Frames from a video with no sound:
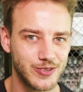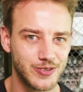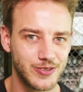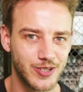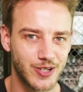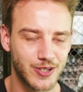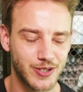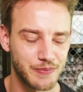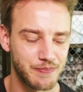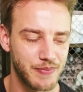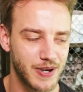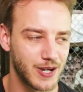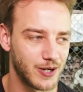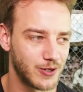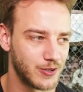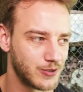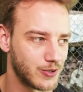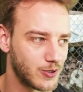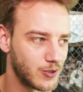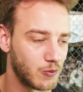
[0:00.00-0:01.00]
talk
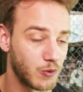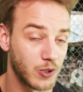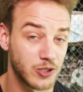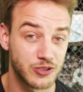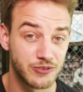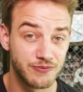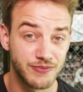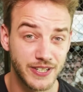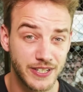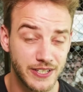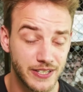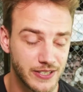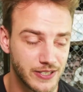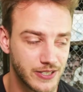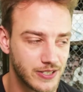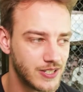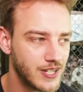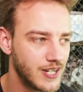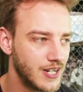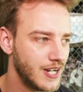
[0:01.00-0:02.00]
about or watch a
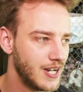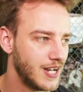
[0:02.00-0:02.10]
video,